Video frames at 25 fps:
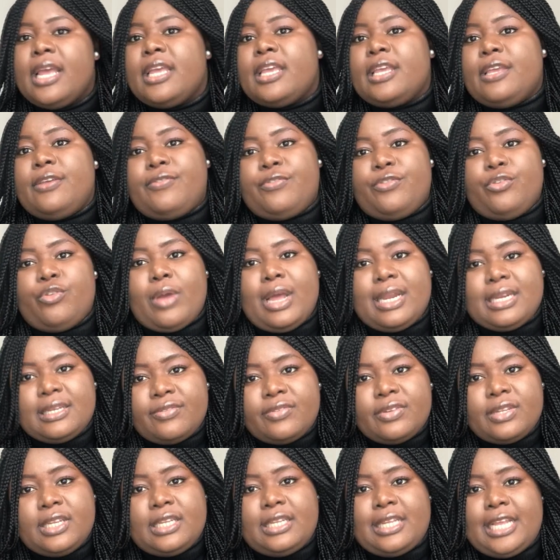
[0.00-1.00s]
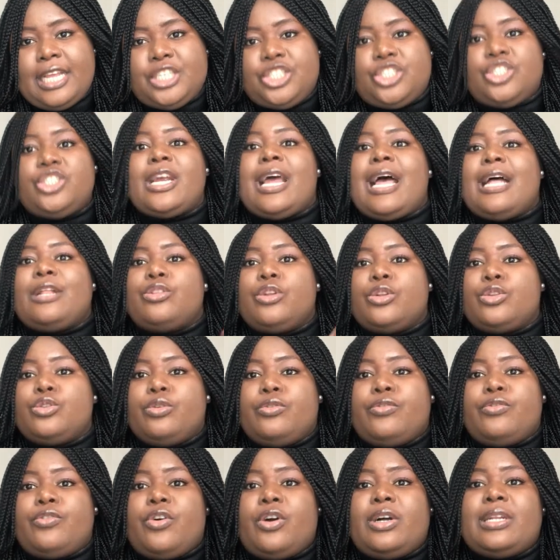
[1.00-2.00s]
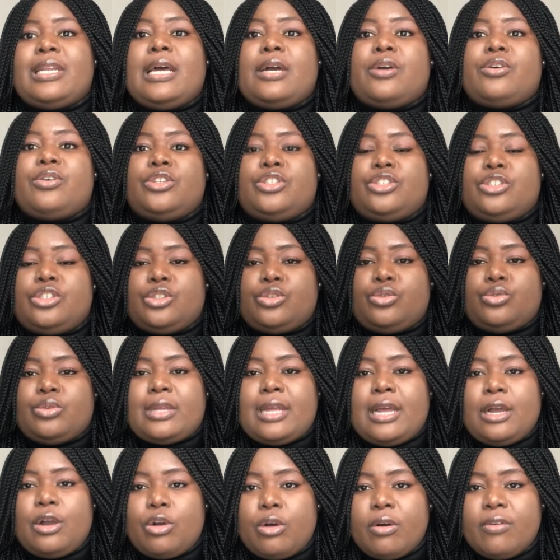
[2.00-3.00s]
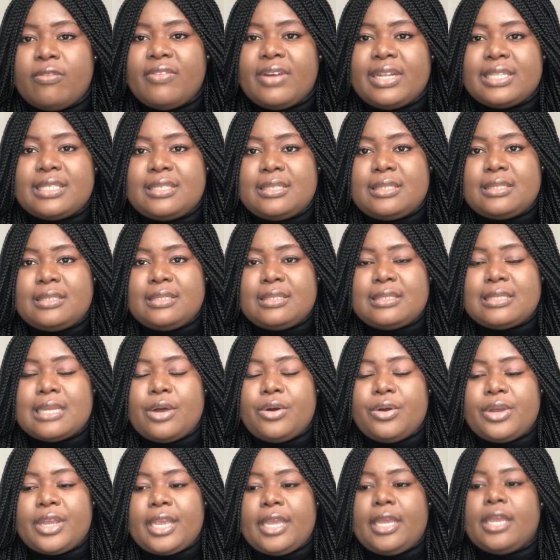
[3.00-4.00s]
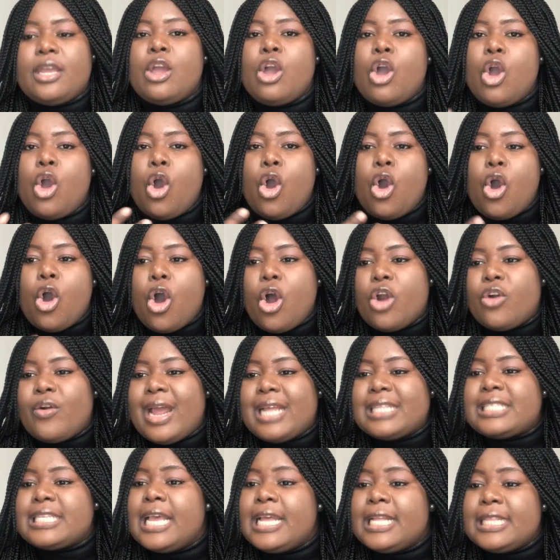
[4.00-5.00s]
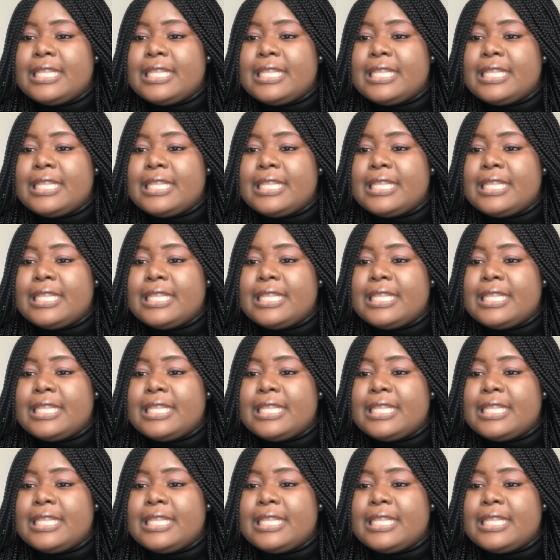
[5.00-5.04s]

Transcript: If you are living in Nigeria, I don't know for other countries, you can convert it. Is that okay? All right.